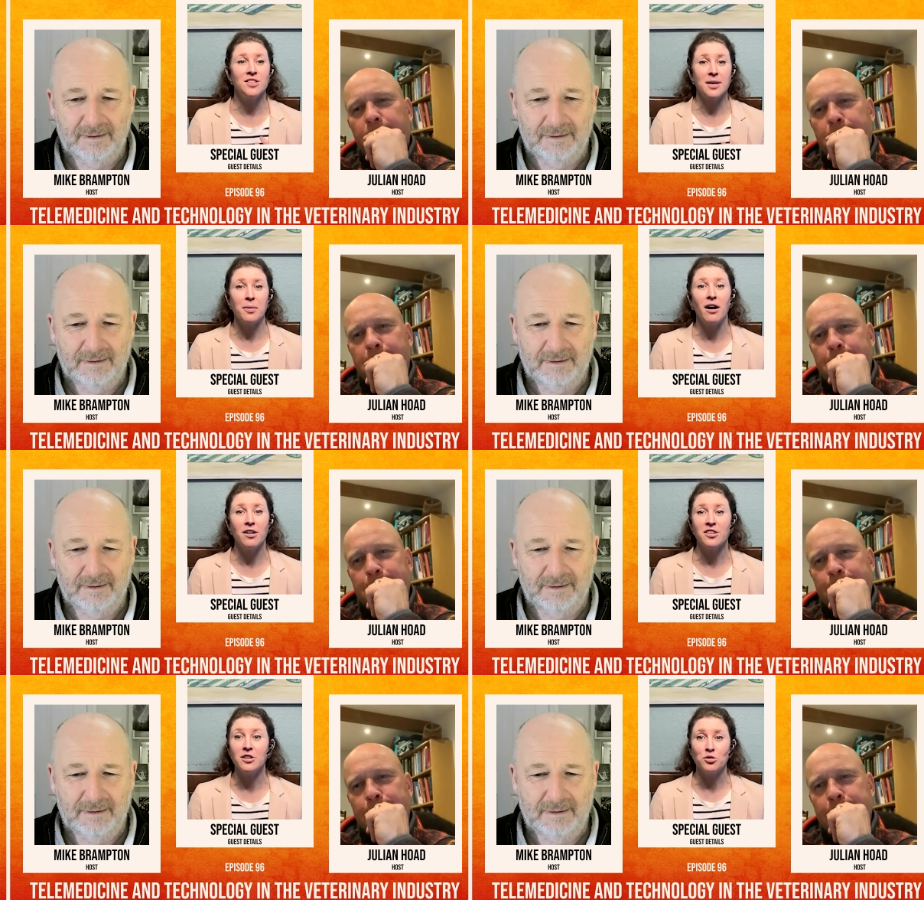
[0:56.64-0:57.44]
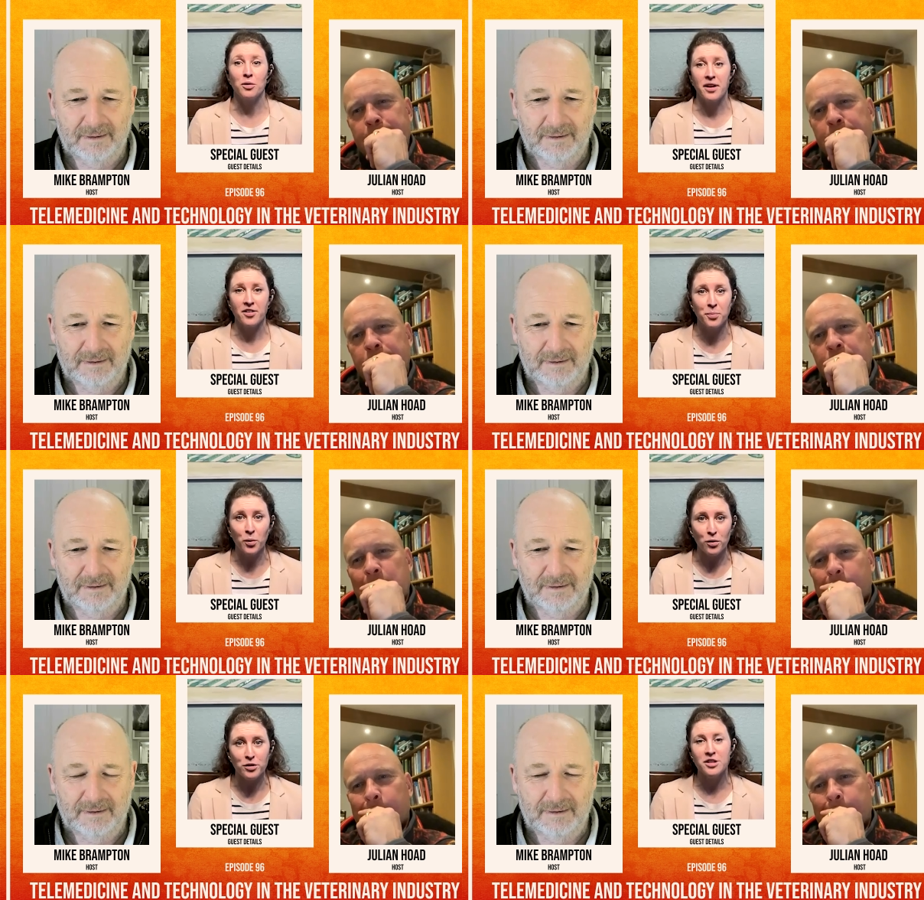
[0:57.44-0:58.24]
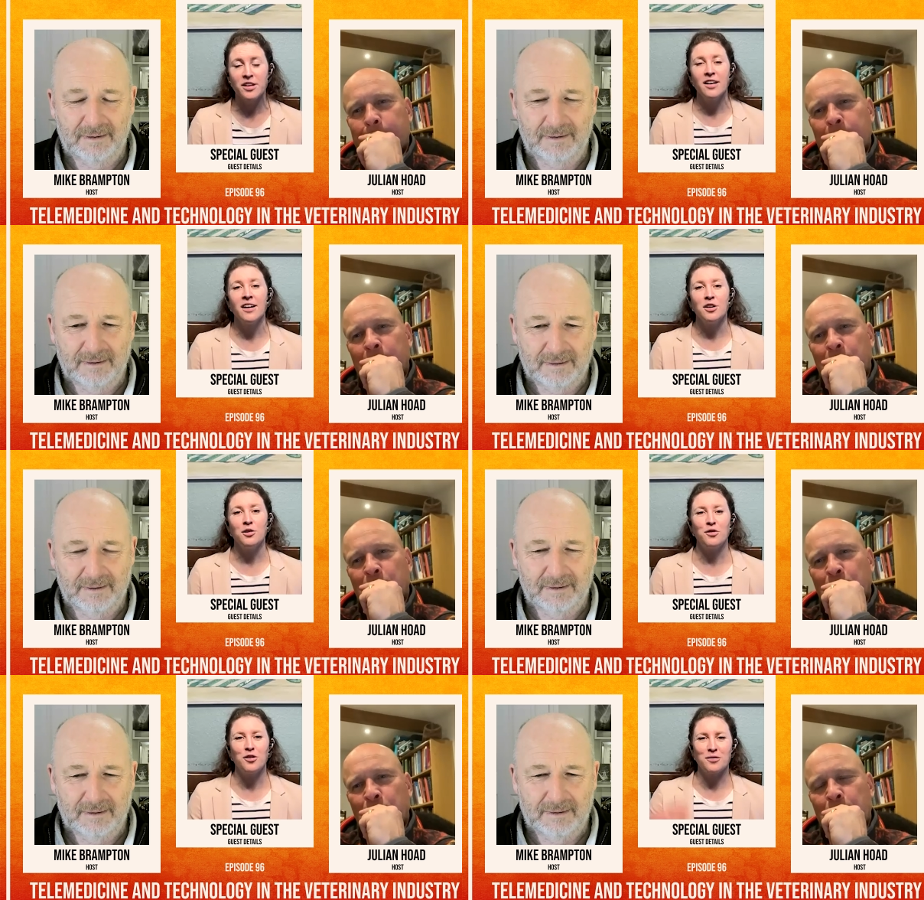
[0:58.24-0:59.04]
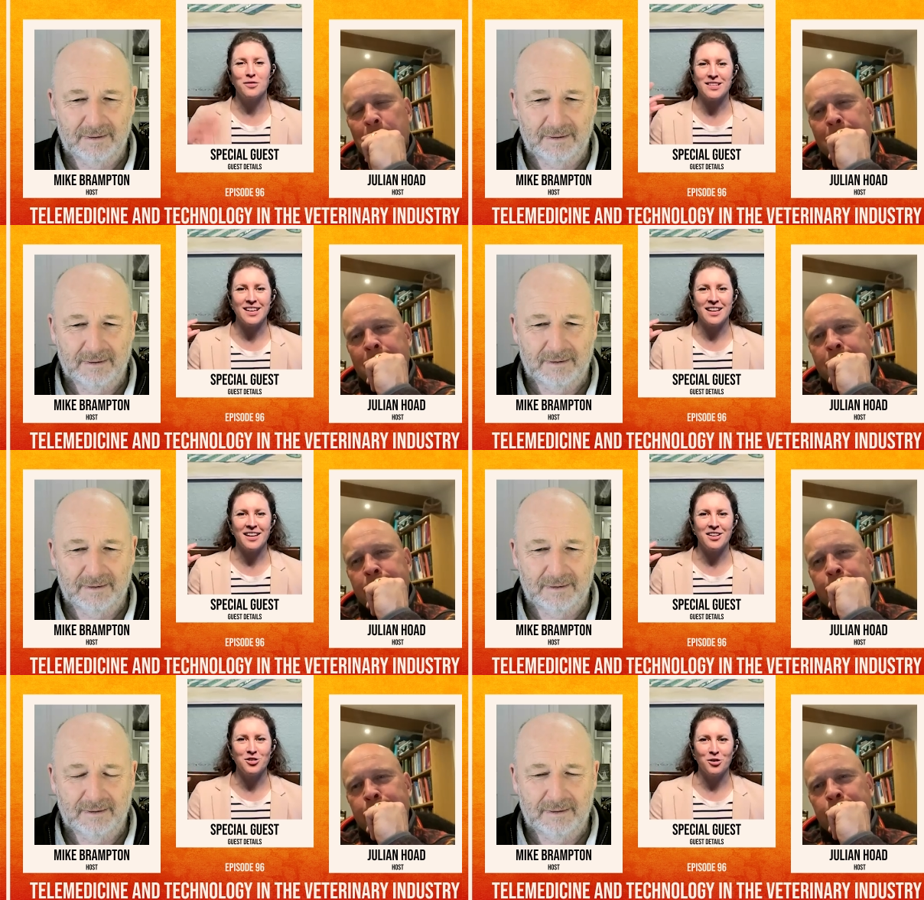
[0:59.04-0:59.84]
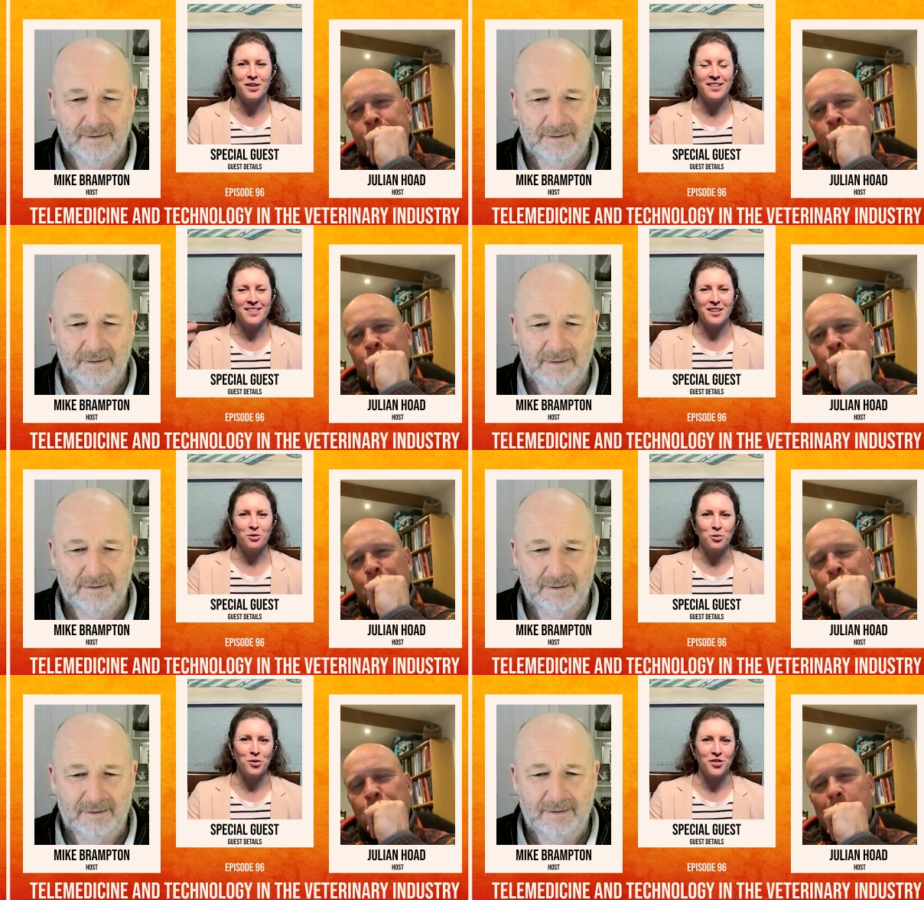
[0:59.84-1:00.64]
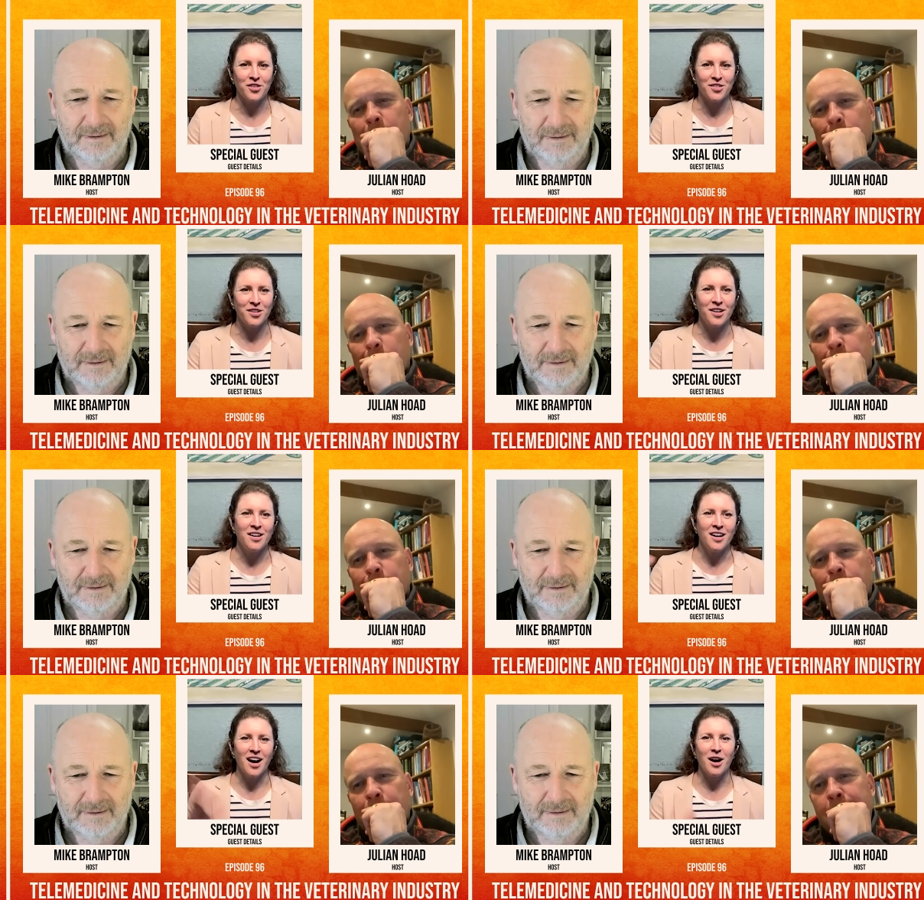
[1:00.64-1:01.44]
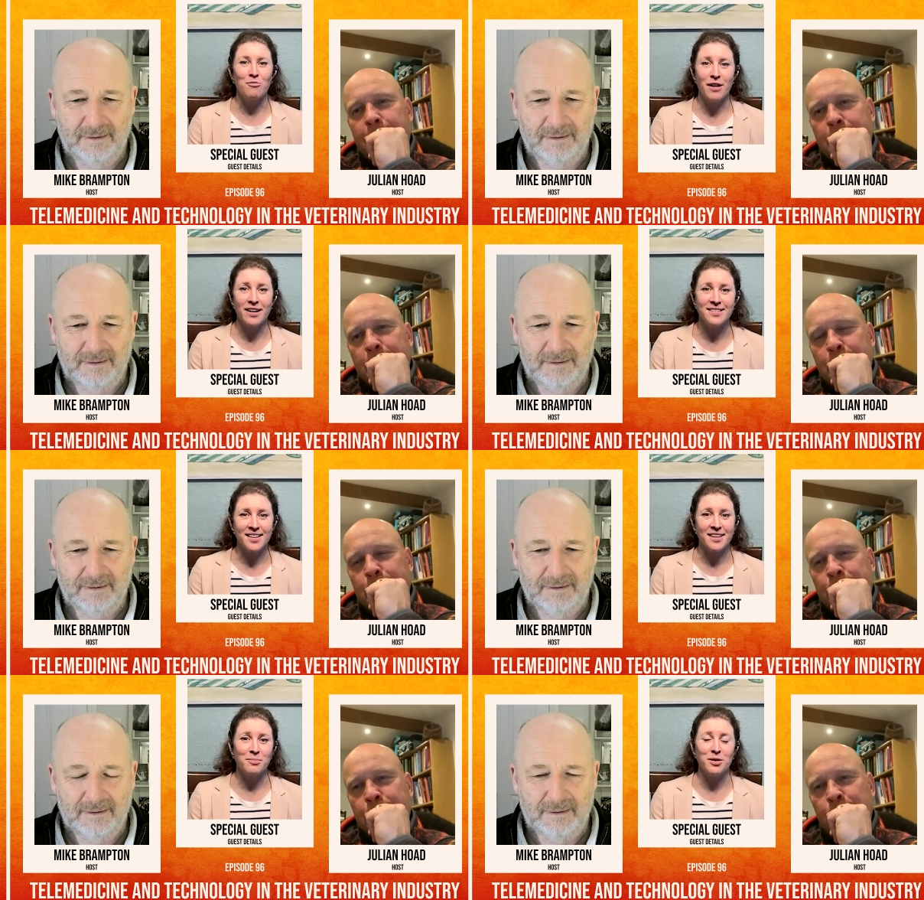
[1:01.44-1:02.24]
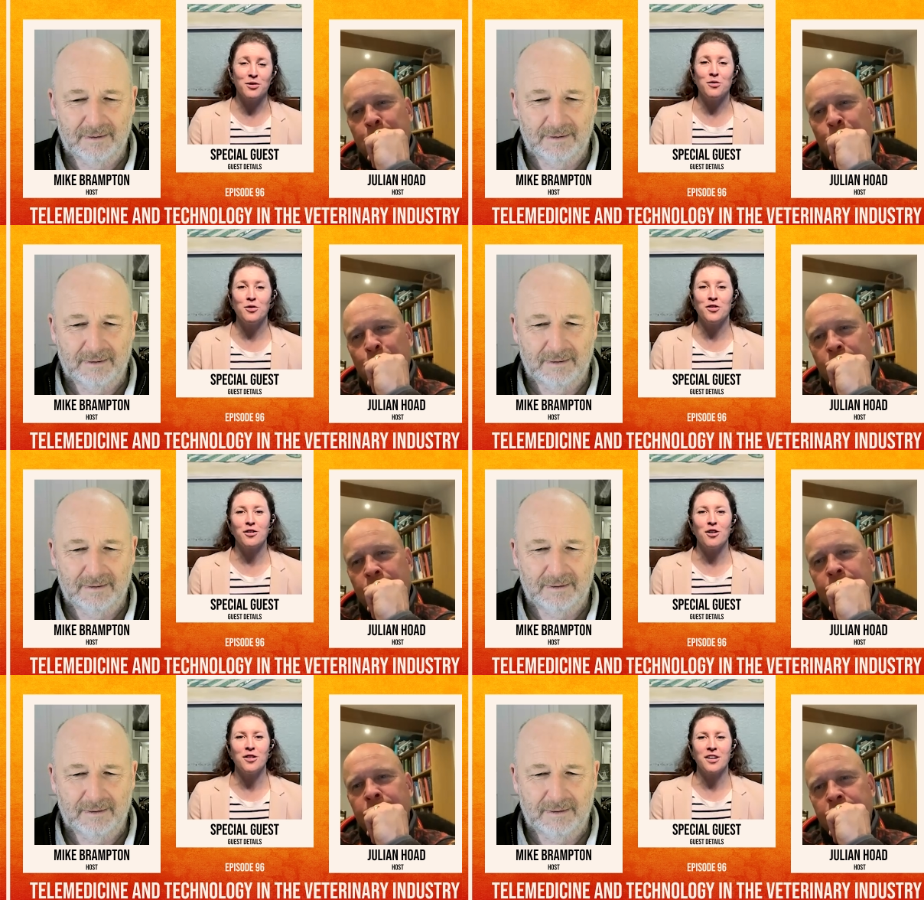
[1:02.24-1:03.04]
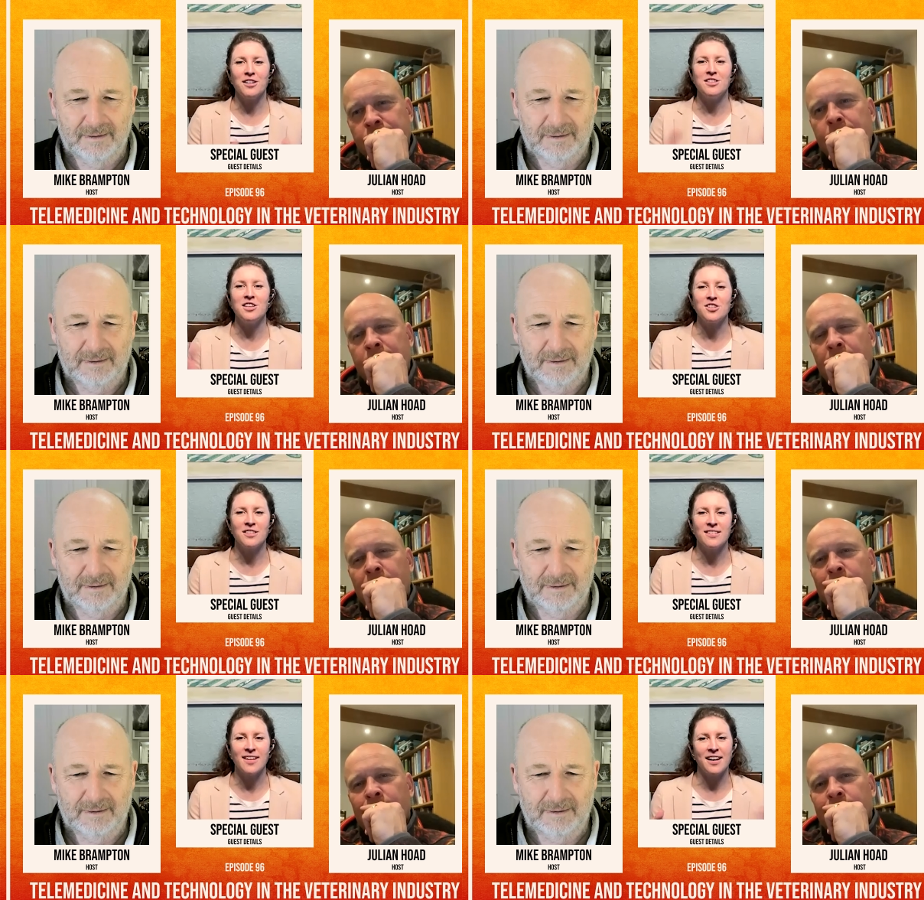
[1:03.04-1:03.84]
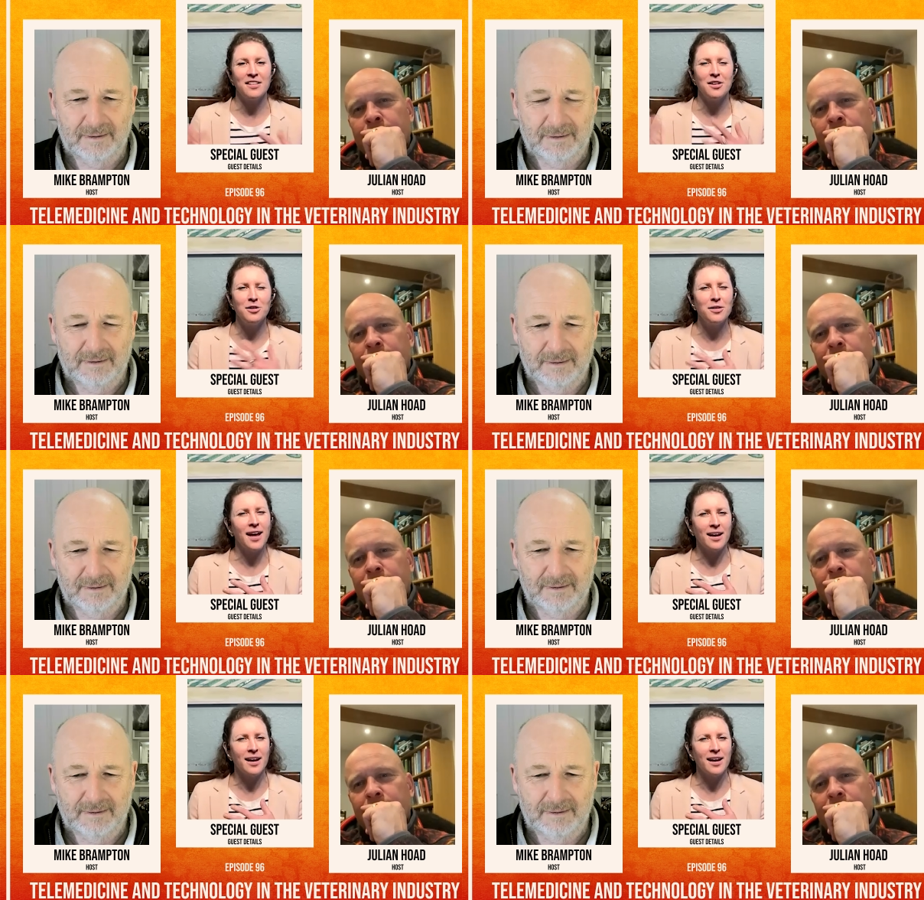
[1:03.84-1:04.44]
Speaker 1: take part and enjoy their sport. You've got obviously the jockeys and the horses uh, racing, but you've also got the conditions. And in the UK,